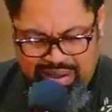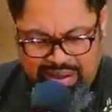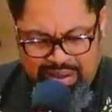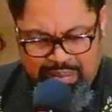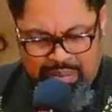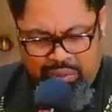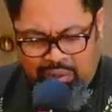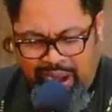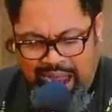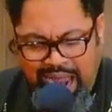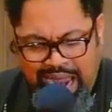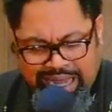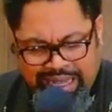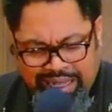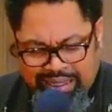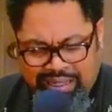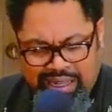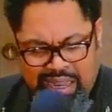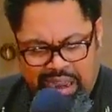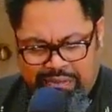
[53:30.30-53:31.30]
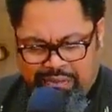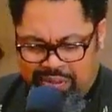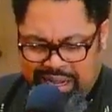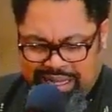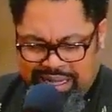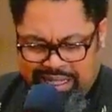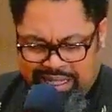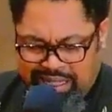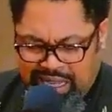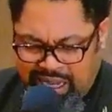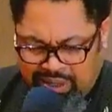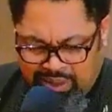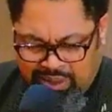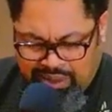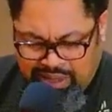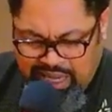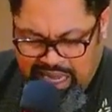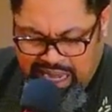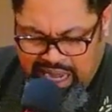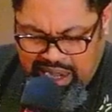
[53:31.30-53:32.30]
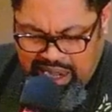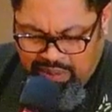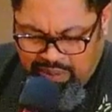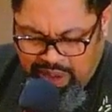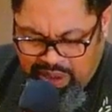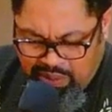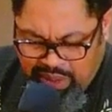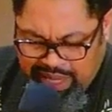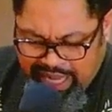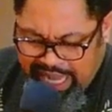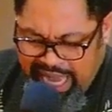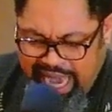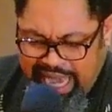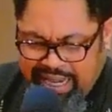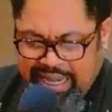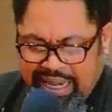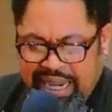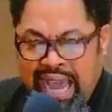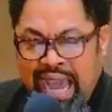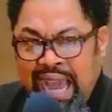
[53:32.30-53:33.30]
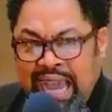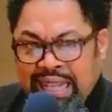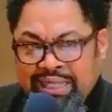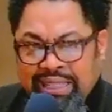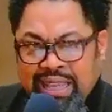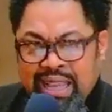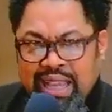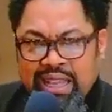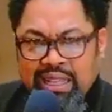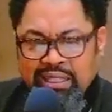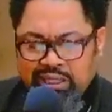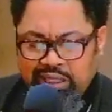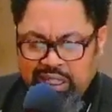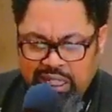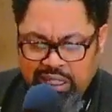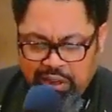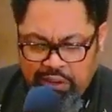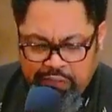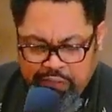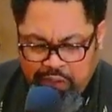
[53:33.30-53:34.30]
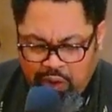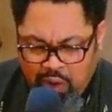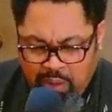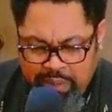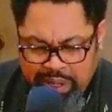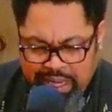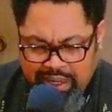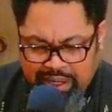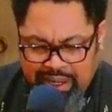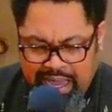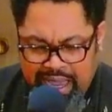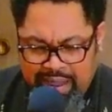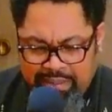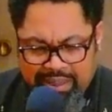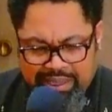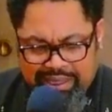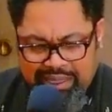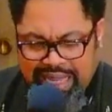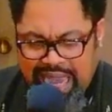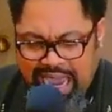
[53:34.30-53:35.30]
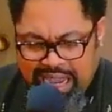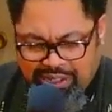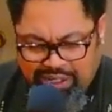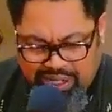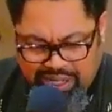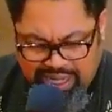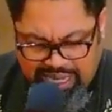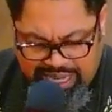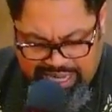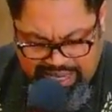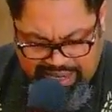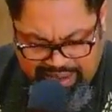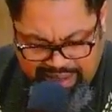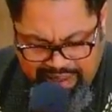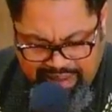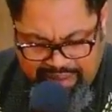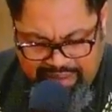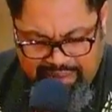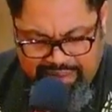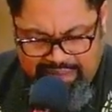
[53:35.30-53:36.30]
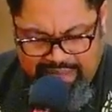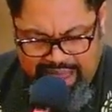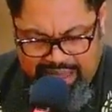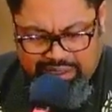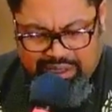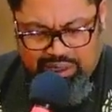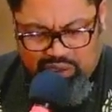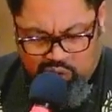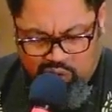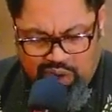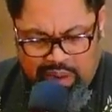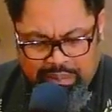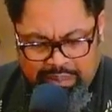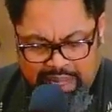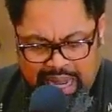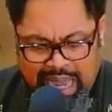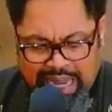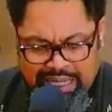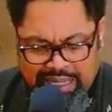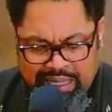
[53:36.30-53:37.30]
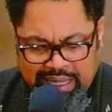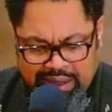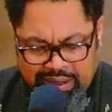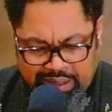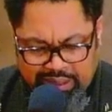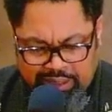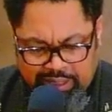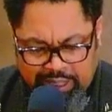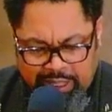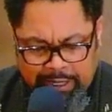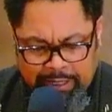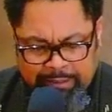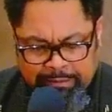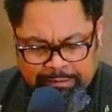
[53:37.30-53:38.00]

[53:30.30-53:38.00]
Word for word: practice every single day when we canonize xenophobia and misogyny. That's a Trump like tendency.